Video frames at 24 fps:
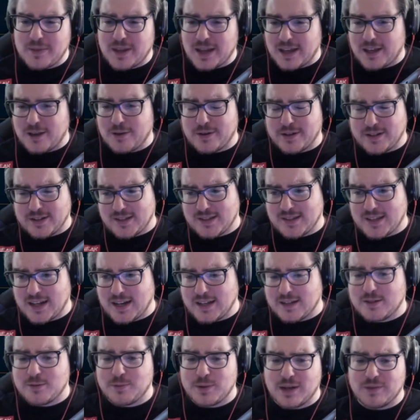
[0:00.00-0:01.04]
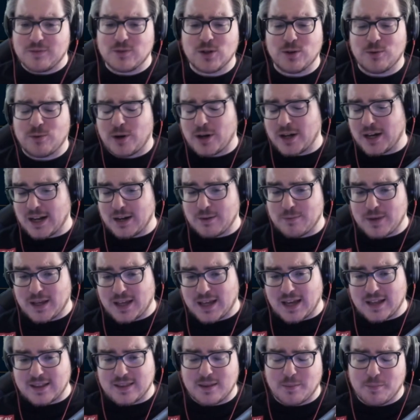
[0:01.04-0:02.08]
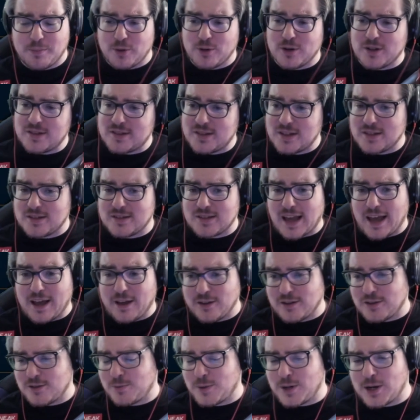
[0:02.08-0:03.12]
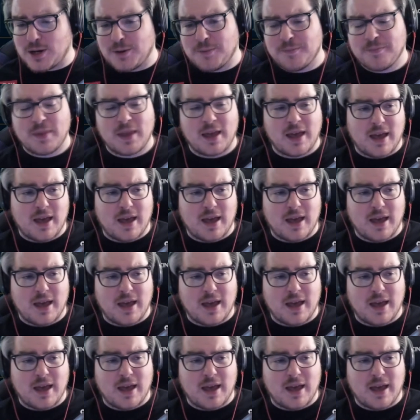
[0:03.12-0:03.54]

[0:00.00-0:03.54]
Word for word: Like you can skin it to whatever you want, and we get the bonuses elsewhere.